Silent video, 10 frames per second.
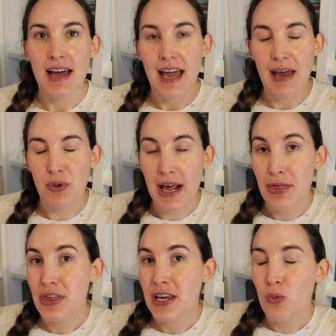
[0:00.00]
And when I
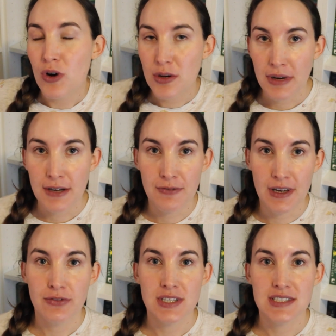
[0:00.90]
think, what are my
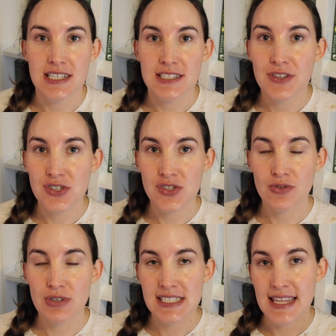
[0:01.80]
favorite science fiction
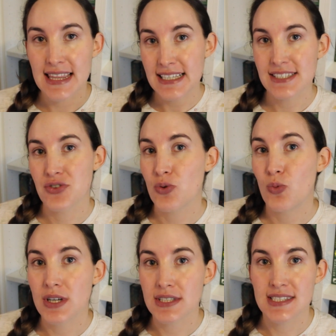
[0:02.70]
stories, these are the
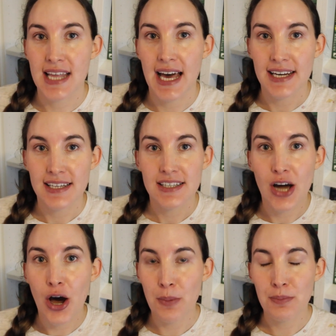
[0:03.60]
ones that
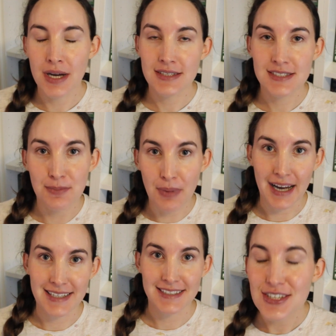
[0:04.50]
come to
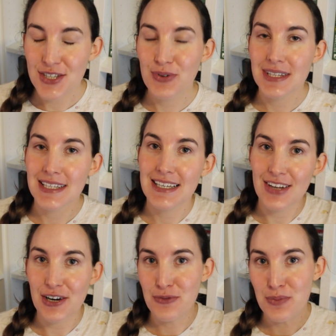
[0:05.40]
mind. Consequently, a
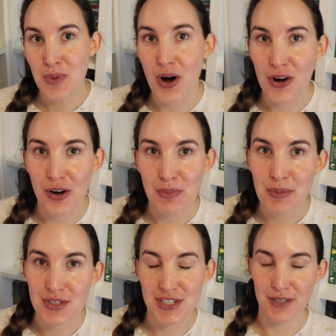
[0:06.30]
lot of them are on my
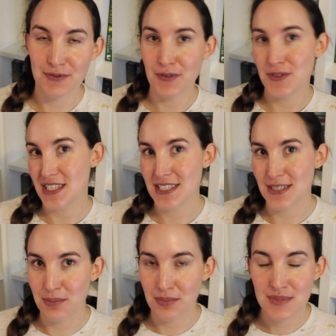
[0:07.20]
bookshelf if you see
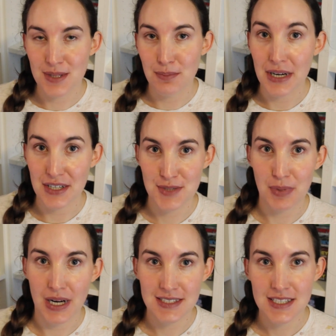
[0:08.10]
some bare
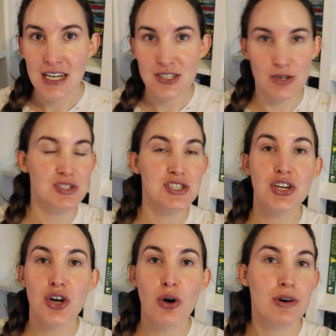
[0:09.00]
spots. So I'm just
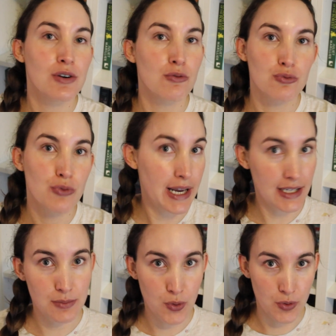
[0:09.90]
gonna go in
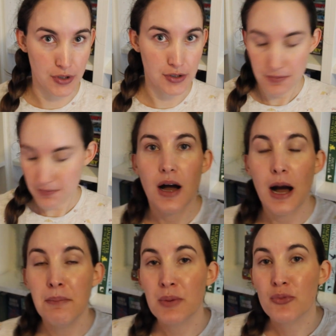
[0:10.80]
random order.
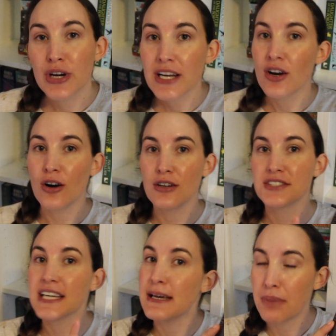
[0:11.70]
A Memory
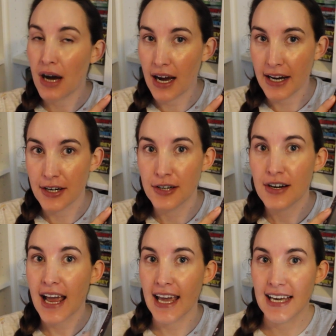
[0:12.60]
Called
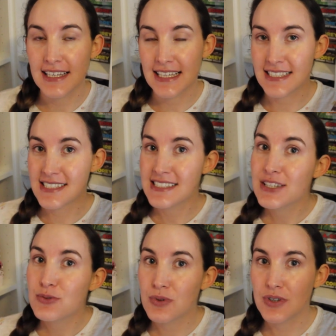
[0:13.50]
Empire and its
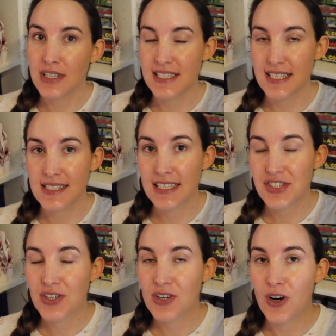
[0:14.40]
sequel, A
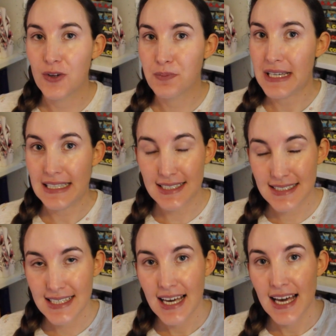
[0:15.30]
Desolation Called
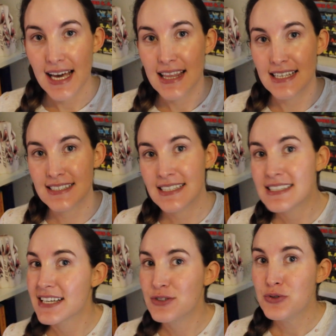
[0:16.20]
Peace. This
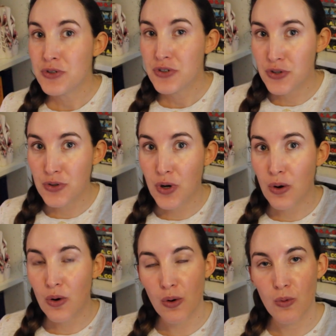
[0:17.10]
is a
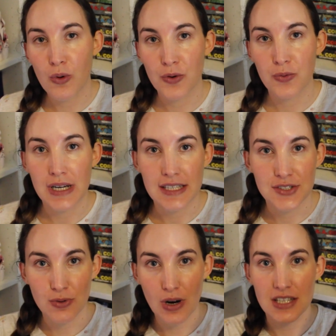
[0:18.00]
Hugo Award-winning
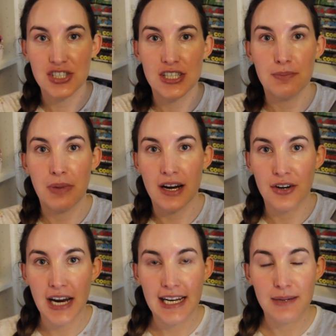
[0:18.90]
duology by
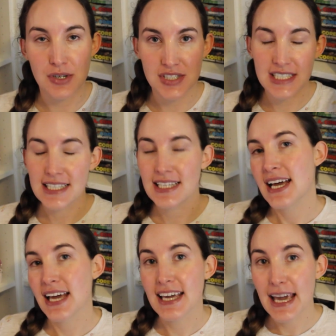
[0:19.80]
Arcadia Martin.
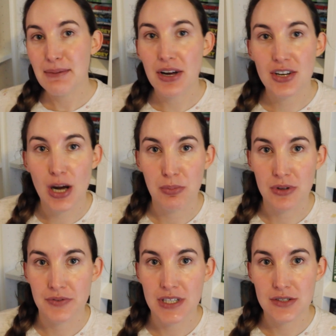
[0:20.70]
It came out a couple
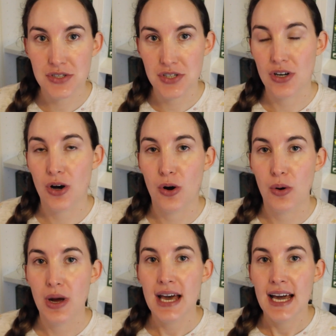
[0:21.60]
of years ago.